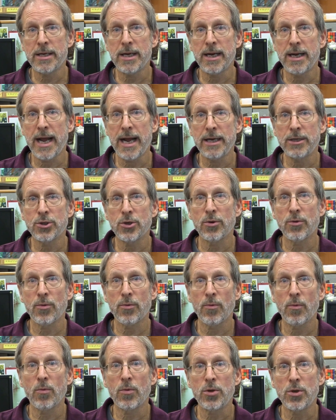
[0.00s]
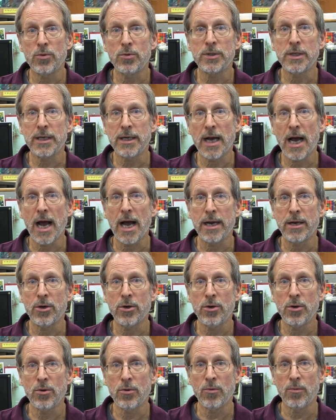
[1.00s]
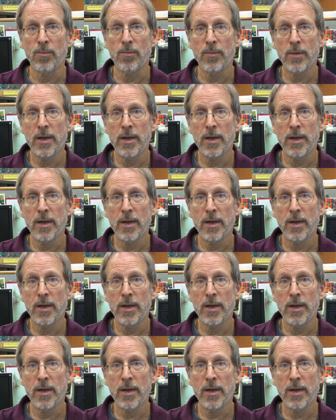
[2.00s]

to nature using haiku.